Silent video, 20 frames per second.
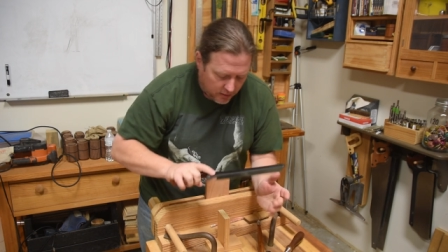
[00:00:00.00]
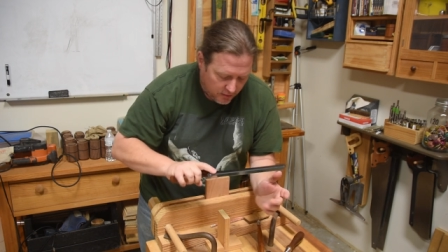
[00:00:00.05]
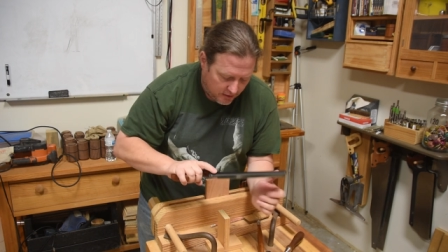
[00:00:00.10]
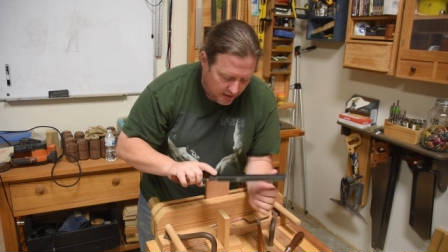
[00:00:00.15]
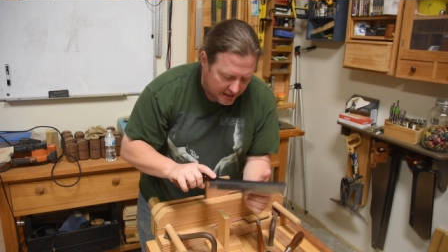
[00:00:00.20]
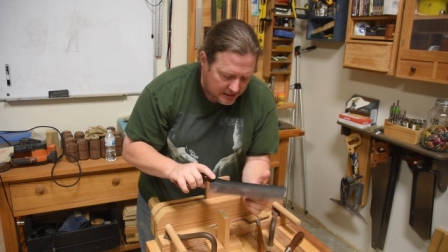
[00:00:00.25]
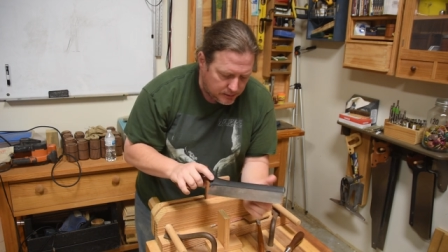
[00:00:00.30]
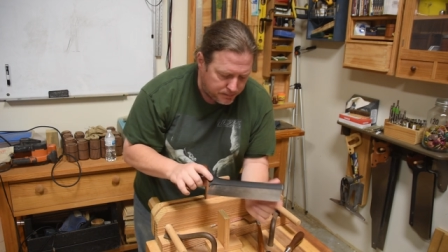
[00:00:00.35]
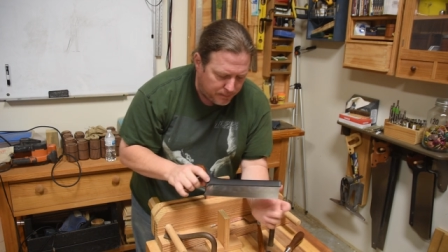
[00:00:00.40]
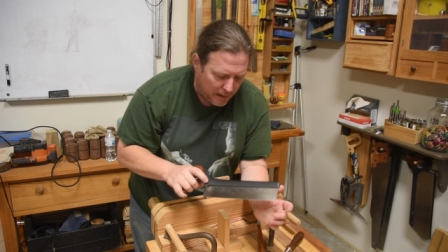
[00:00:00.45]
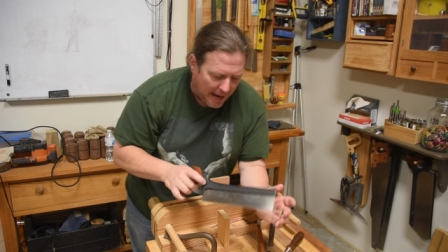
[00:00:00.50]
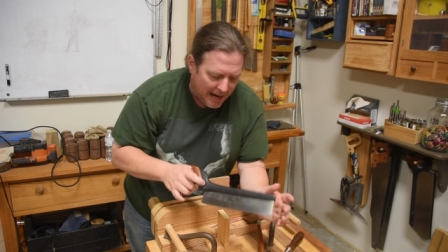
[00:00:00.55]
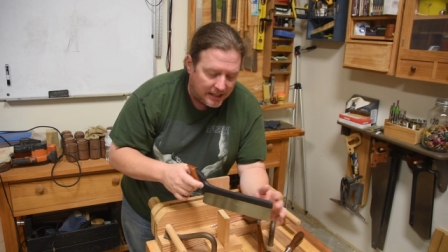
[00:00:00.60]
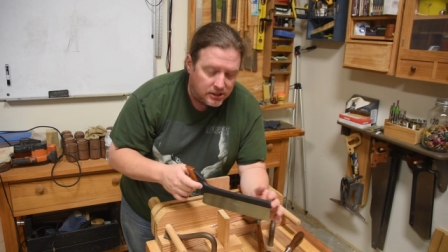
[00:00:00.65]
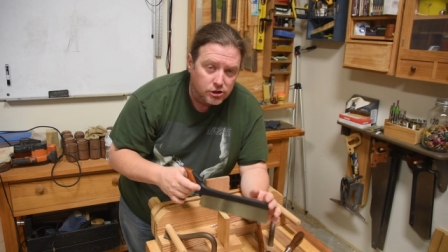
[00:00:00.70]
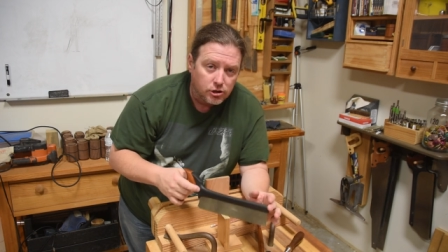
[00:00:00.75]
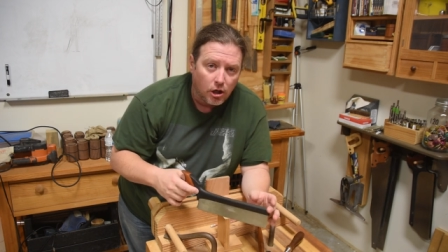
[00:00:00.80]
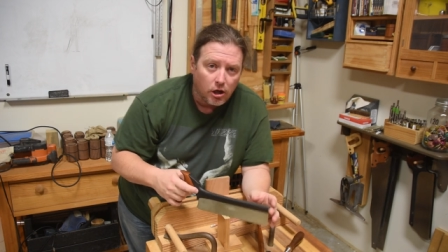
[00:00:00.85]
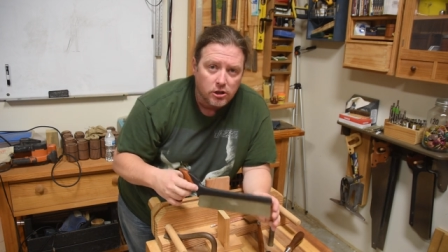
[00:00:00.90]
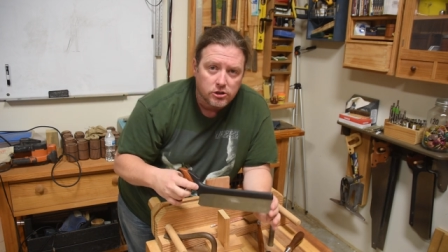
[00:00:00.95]
These back
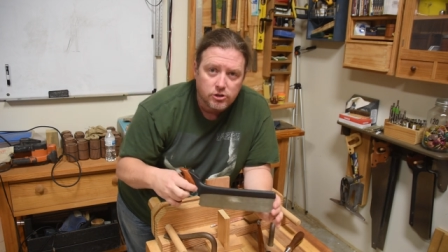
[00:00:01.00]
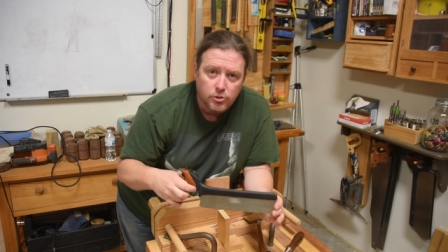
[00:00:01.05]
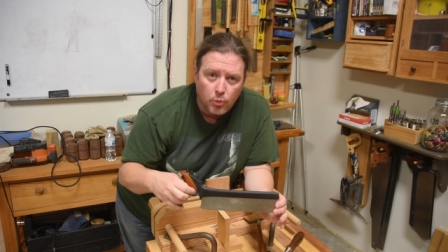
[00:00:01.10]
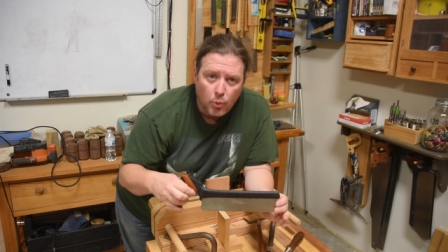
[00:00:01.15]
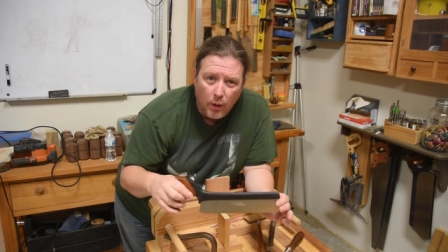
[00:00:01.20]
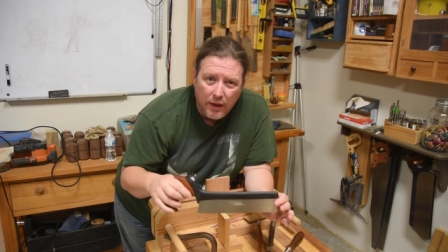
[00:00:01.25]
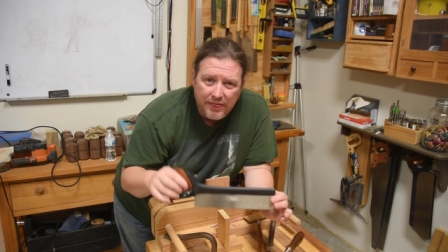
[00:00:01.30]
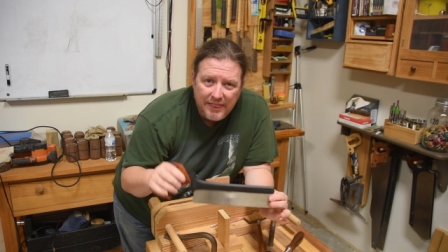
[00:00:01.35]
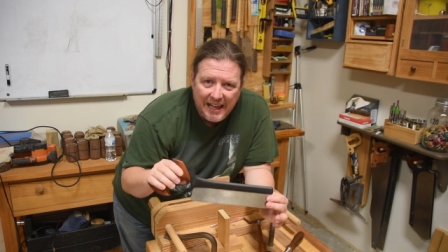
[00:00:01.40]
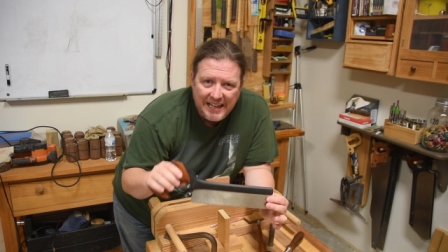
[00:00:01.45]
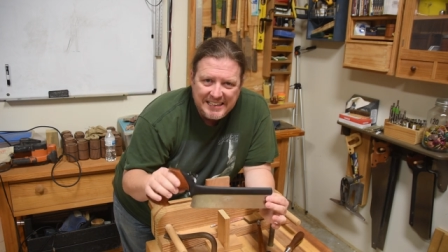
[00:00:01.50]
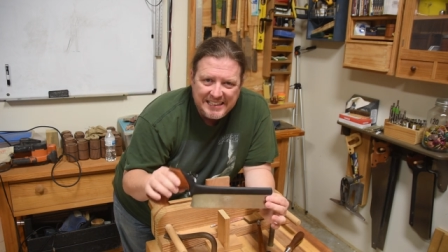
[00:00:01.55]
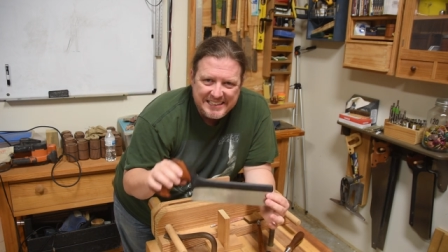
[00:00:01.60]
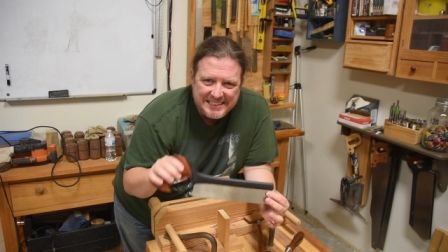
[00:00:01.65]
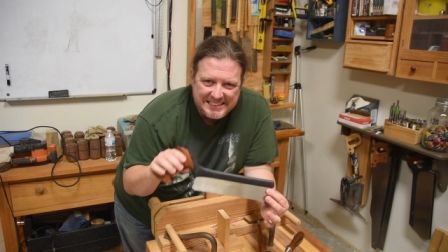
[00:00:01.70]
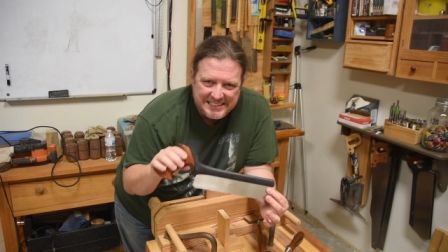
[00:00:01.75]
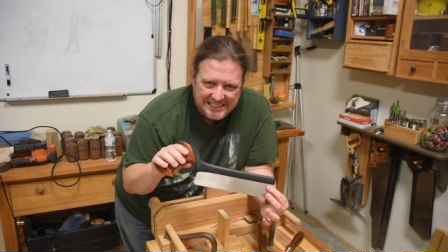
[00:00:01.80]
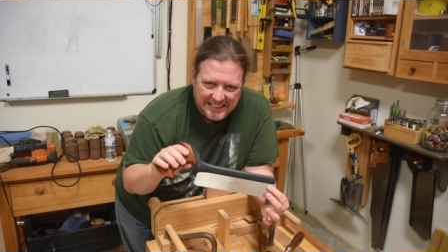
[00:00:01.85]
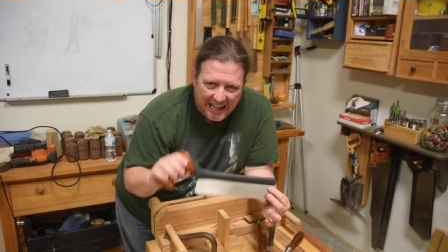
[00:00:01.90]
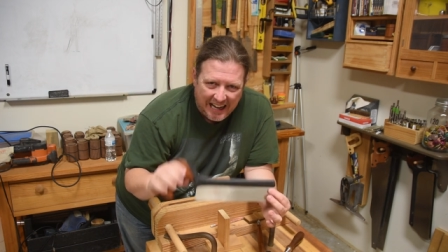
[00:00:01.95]
saws, when they
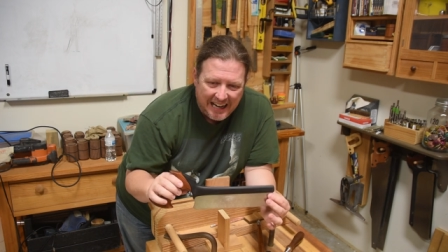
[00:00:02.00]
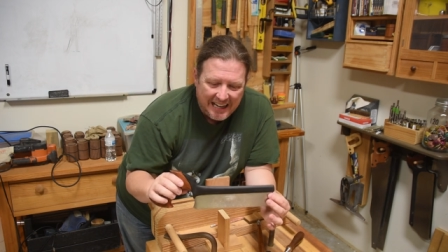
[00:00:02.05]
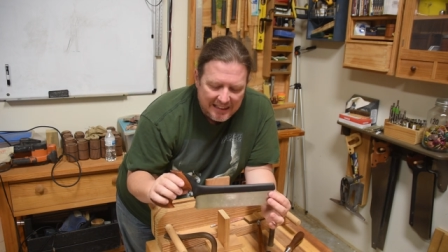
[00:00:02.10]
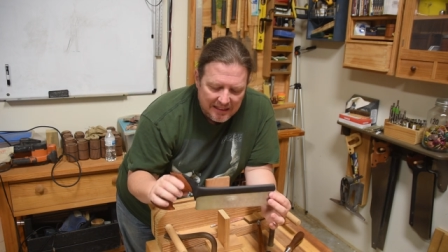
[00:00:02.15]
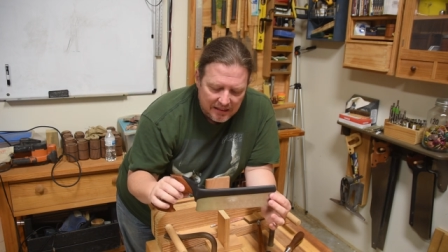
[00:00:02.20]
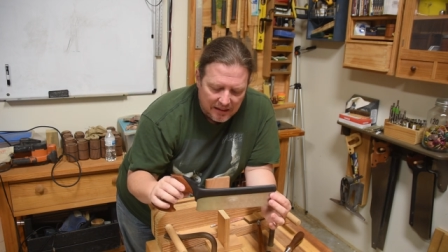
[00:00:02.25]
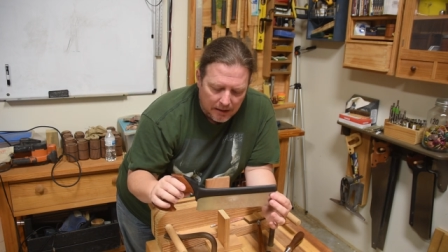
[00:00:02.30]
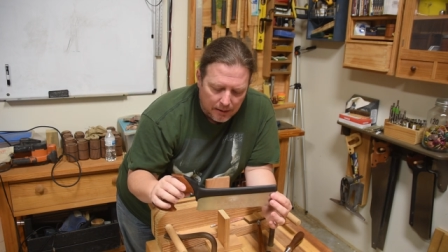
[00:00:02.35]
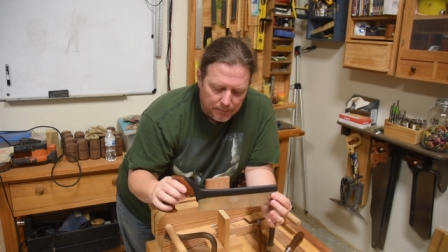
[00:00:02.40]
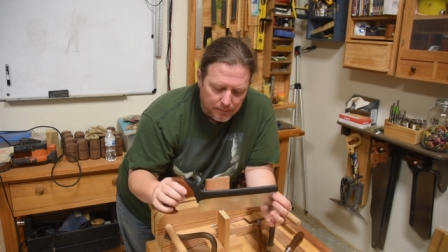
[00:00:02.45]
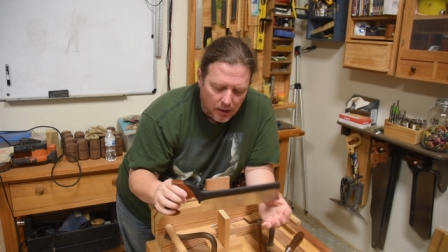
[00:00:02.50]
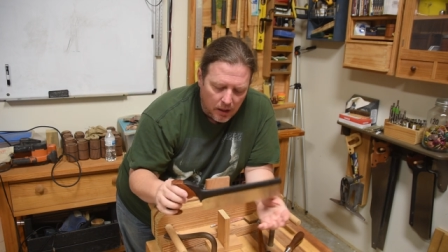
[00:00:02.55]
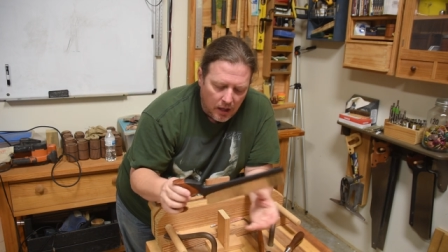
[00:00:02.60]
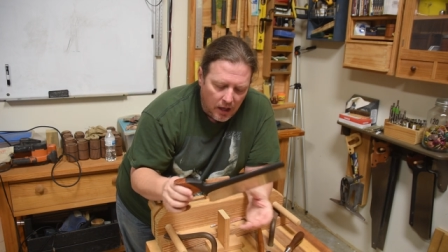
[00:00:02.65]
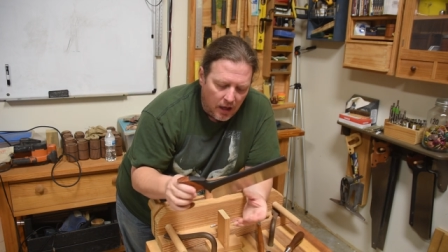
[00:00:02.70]
designed them,